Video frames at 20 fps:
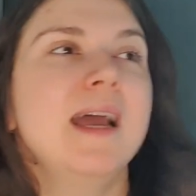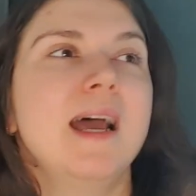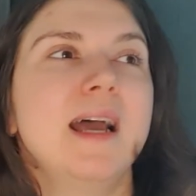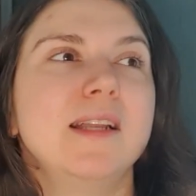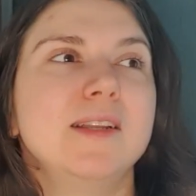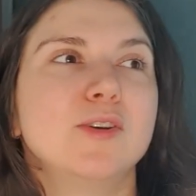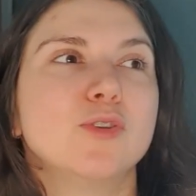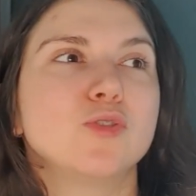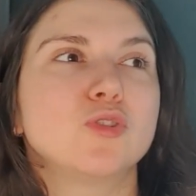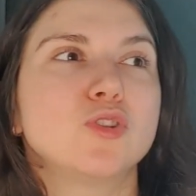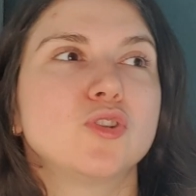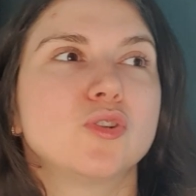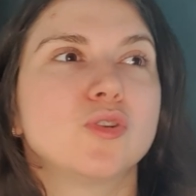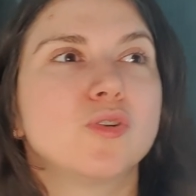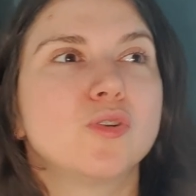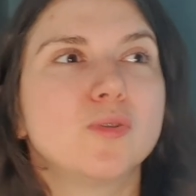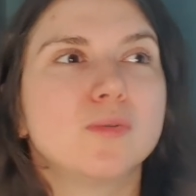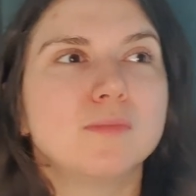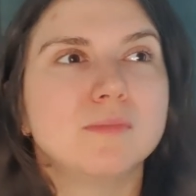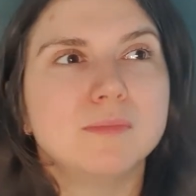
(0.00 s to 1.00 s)
and
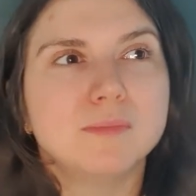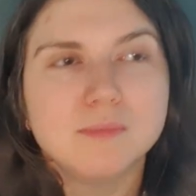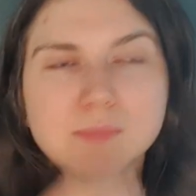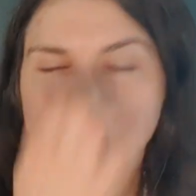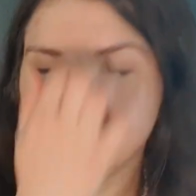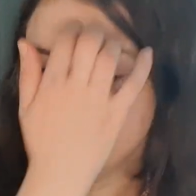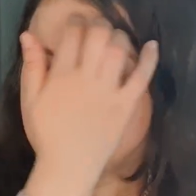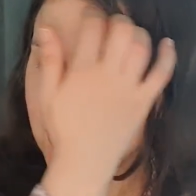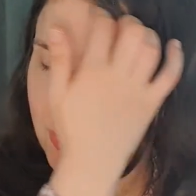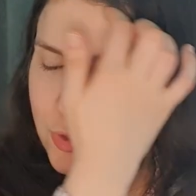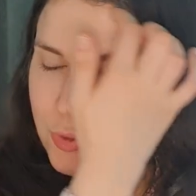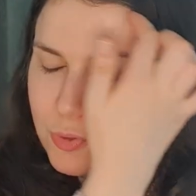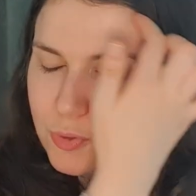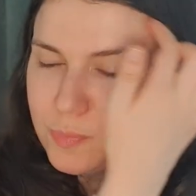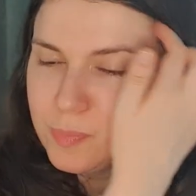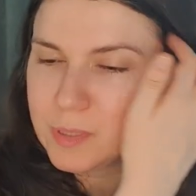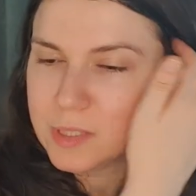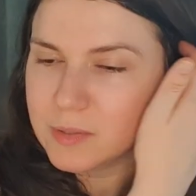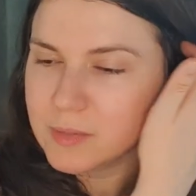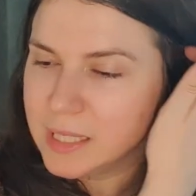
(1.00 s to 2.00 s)
also it should
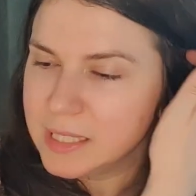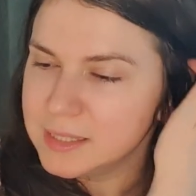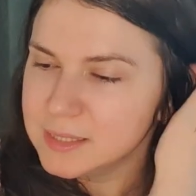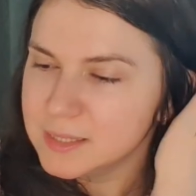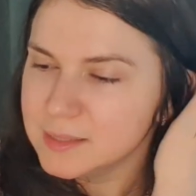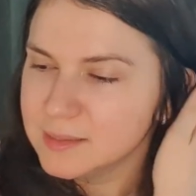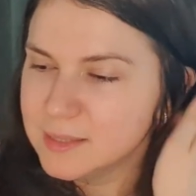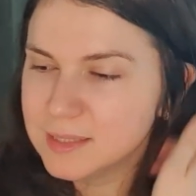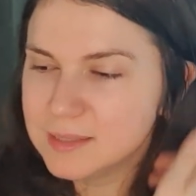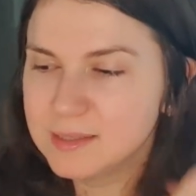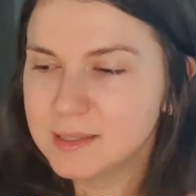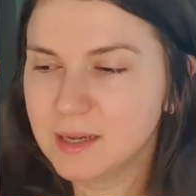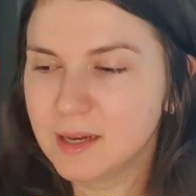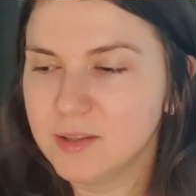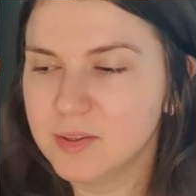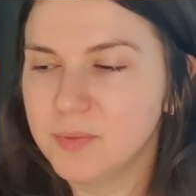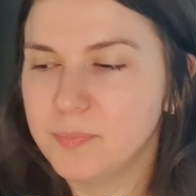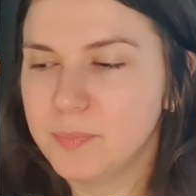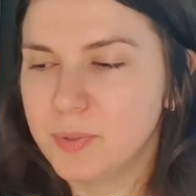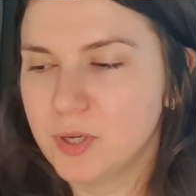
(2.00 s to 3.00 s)
be granted that the
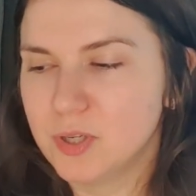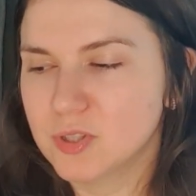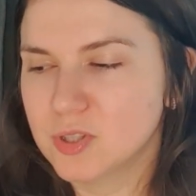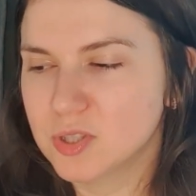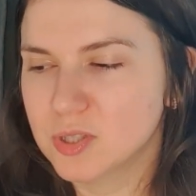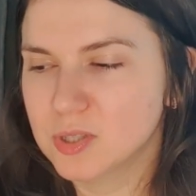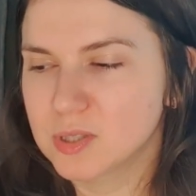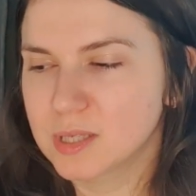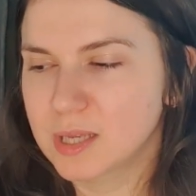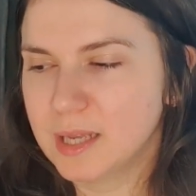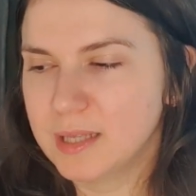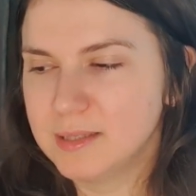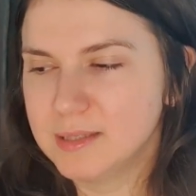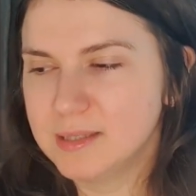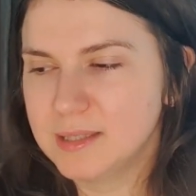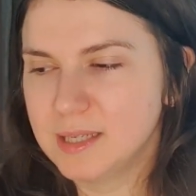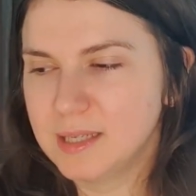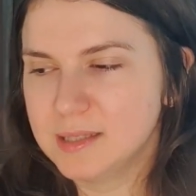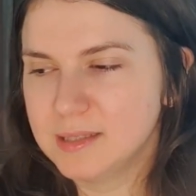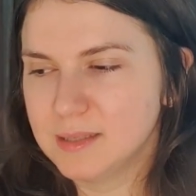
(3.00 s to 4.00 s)
other person can
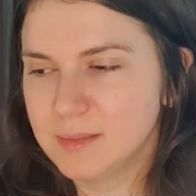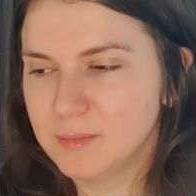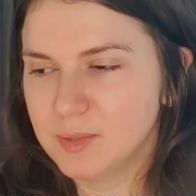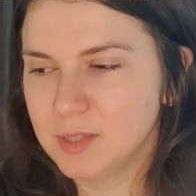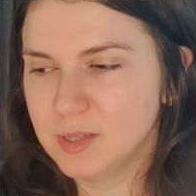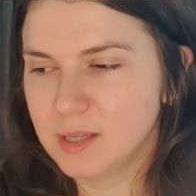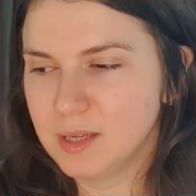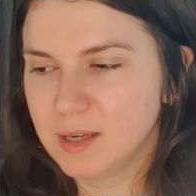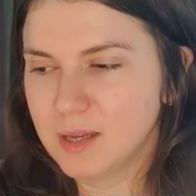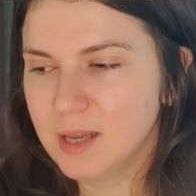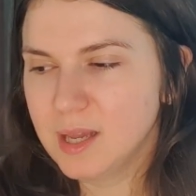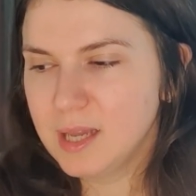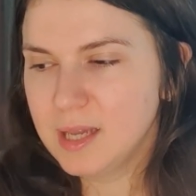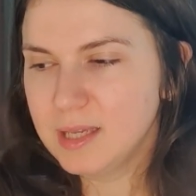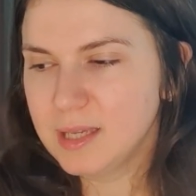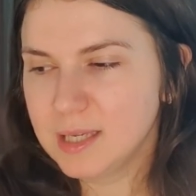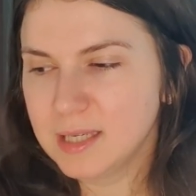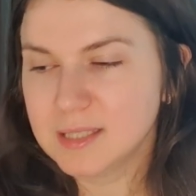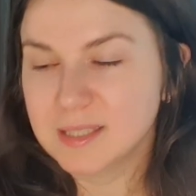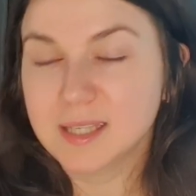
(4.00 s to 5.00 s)
say something like,
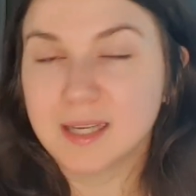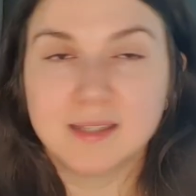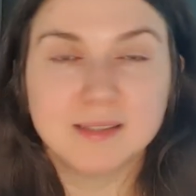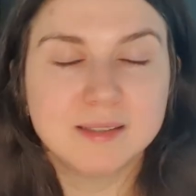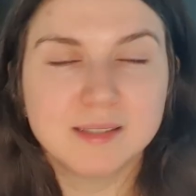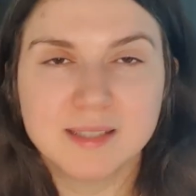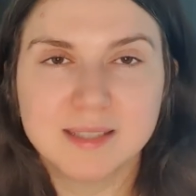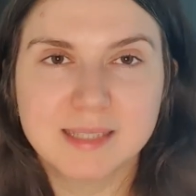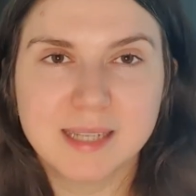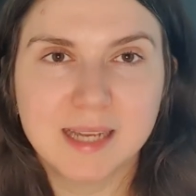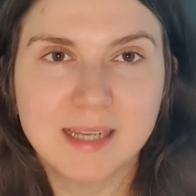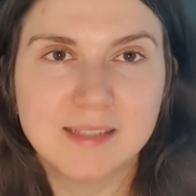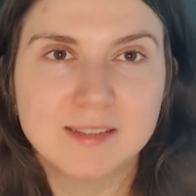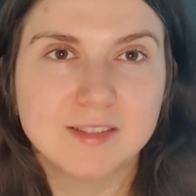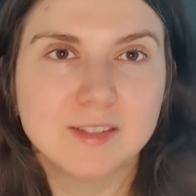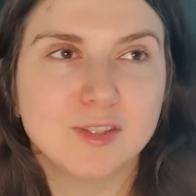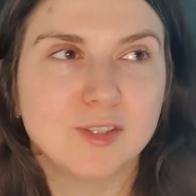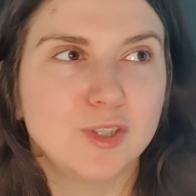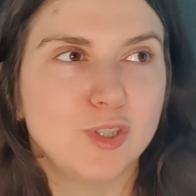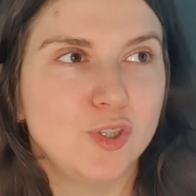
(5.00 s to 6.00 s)
yes, I understand
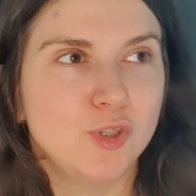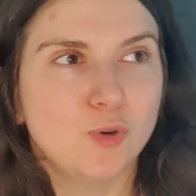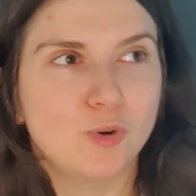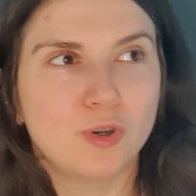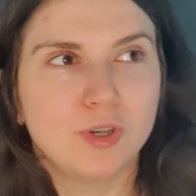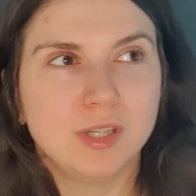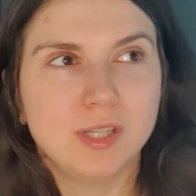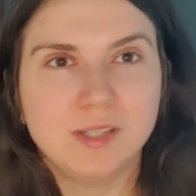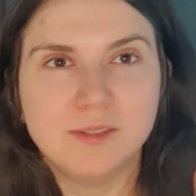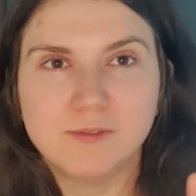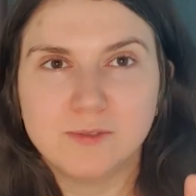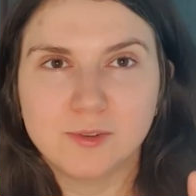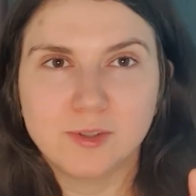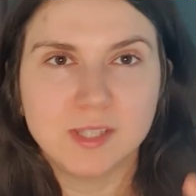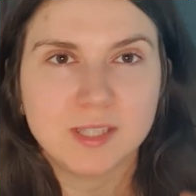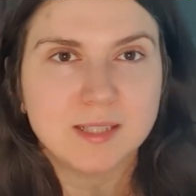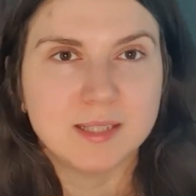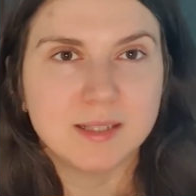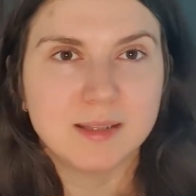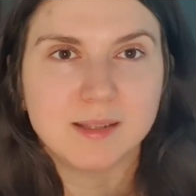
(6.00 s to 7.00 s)
your need for
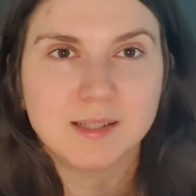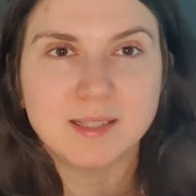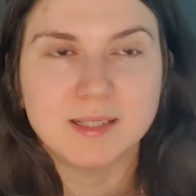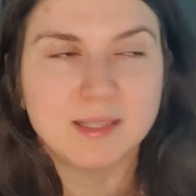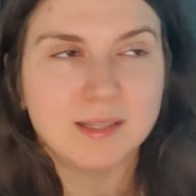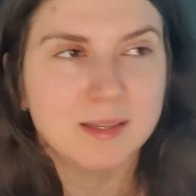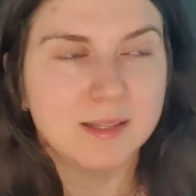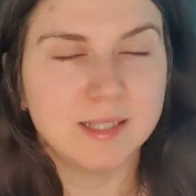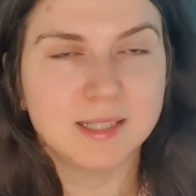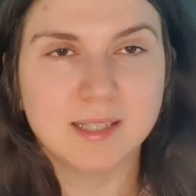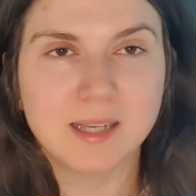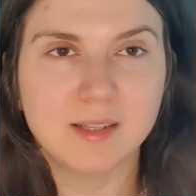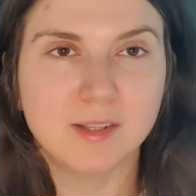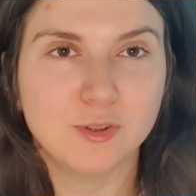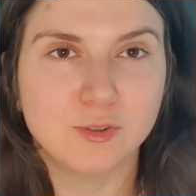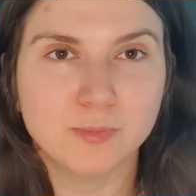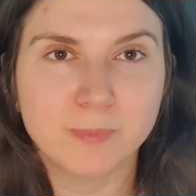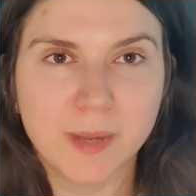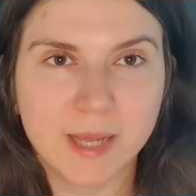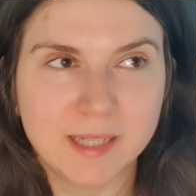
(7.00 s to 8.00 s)
this and this and this are
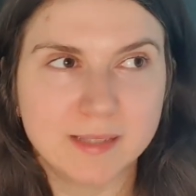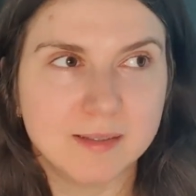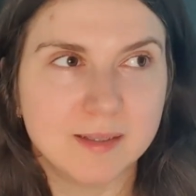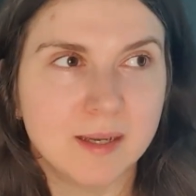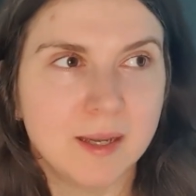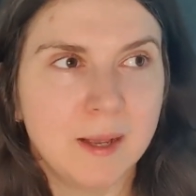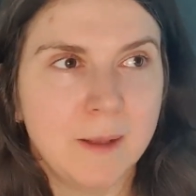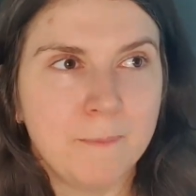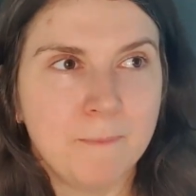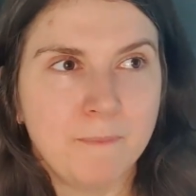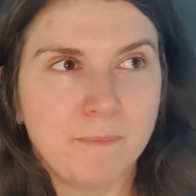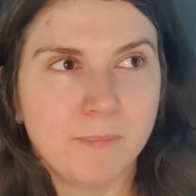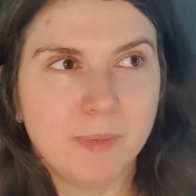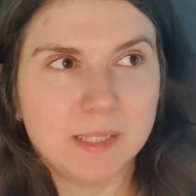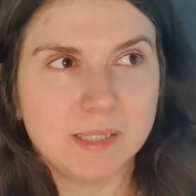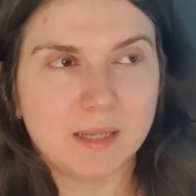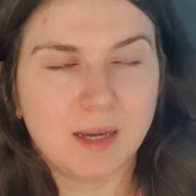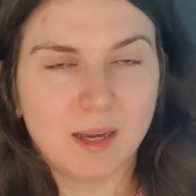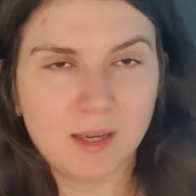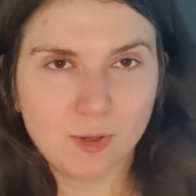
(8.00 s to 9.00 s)
not met,
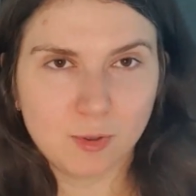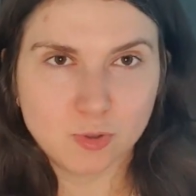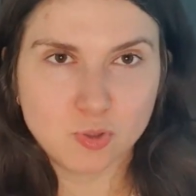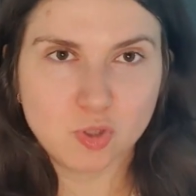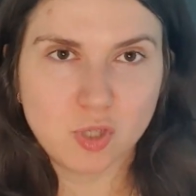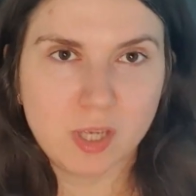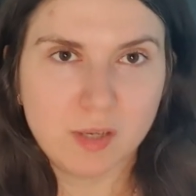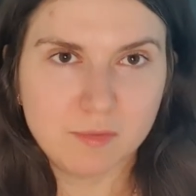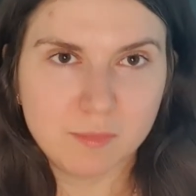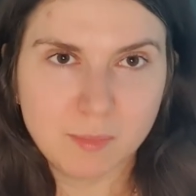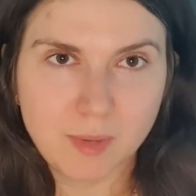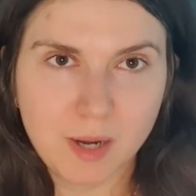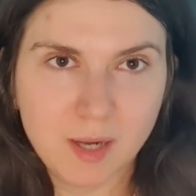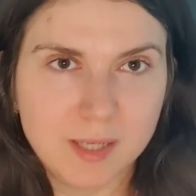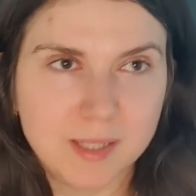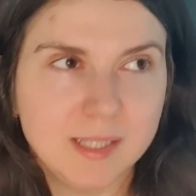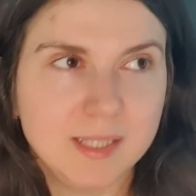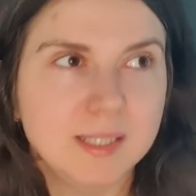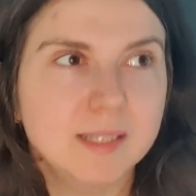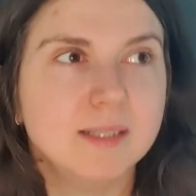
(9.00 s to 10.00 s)
but I also have my
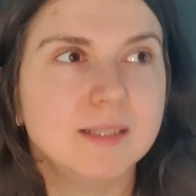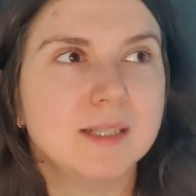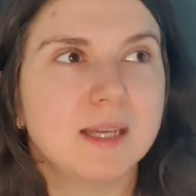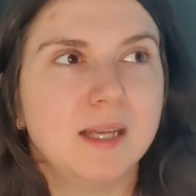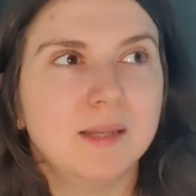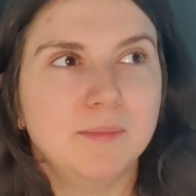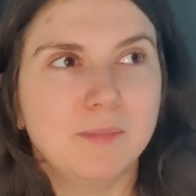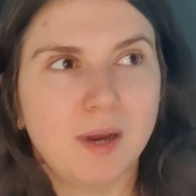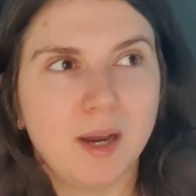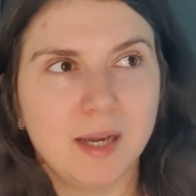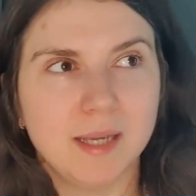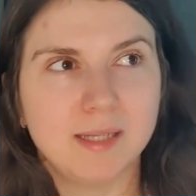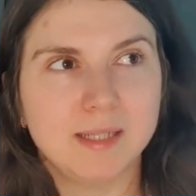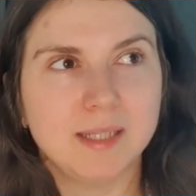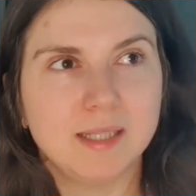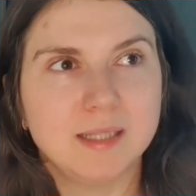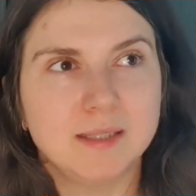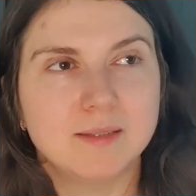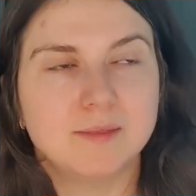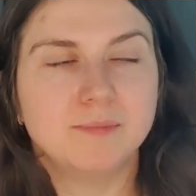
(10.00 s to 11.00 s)
needs, and my
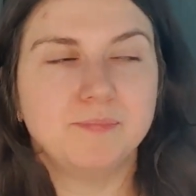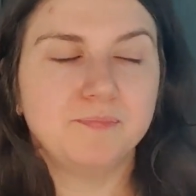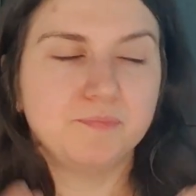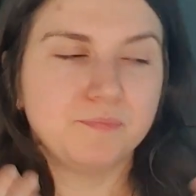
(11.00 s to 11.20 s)
needs